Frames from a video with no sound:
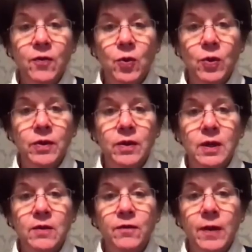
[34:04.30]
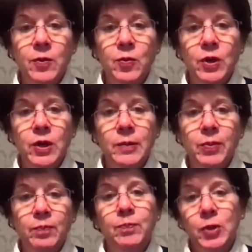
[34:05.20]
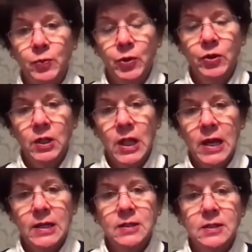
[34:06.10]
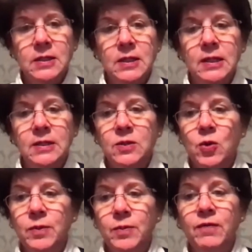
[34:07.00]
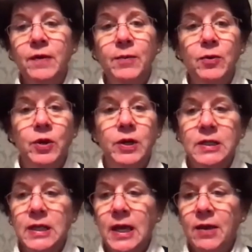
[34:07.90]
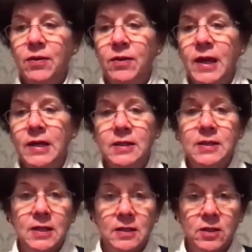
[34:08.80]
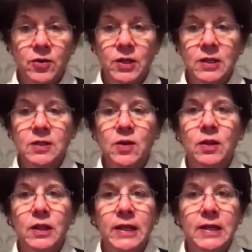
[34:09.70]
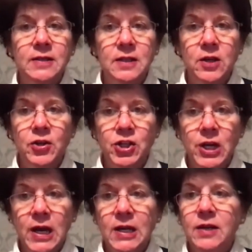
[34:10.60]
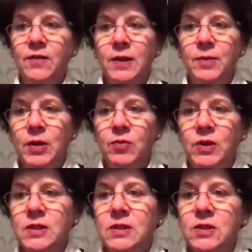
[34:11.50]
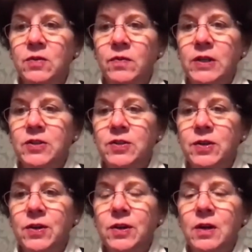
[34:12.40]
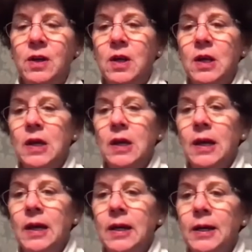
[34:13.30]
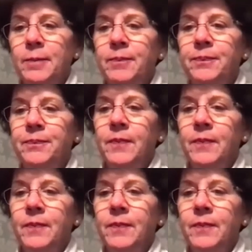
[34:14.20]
for the February Bluebird class. It's going to be February 10th at 6.30. So the link is in our chat if anybody wants to register. Um,